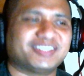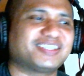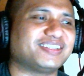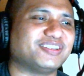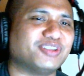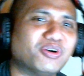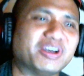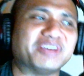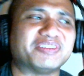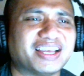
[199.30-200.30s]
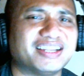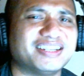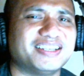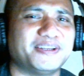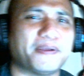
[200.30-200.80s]
You know it,
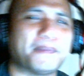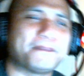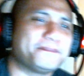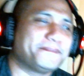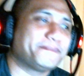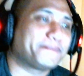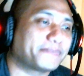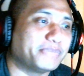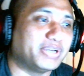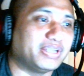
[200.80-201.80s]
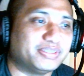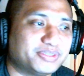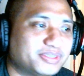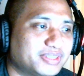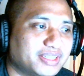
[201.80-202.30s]
man. But
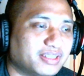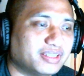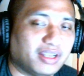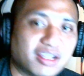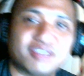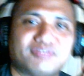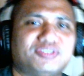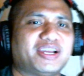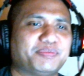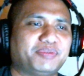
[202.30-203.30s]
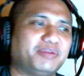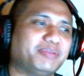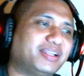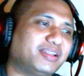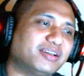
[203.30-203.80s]
love Dragon Ball,
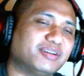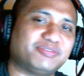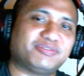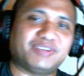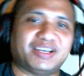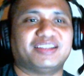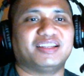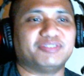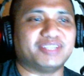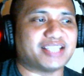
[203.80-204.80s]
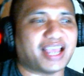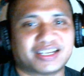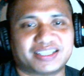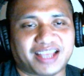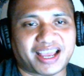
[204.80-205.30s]
man. I love, I love this
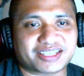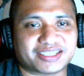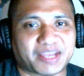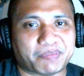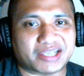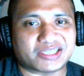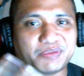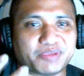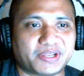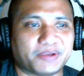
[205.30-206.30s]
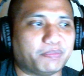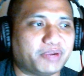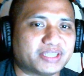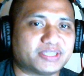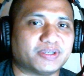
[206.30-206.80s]
act, the action that MaStar Media
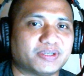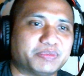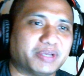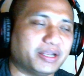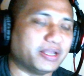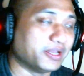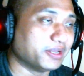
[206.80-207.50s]
brings to us, man.